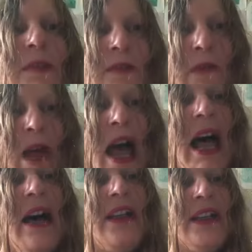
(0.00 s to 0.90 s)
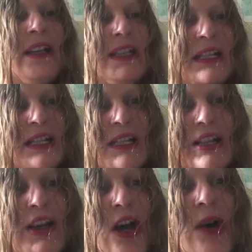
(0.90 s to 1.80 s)
afar, that he didn't
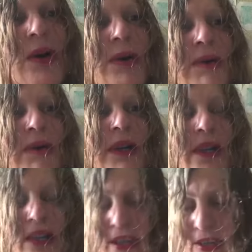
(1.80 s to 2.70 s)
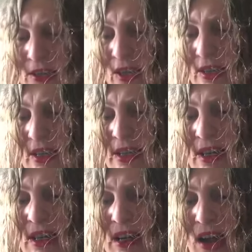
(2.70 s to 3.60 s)
know, so that
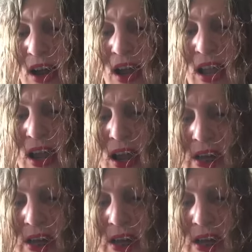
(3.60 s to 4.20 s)
I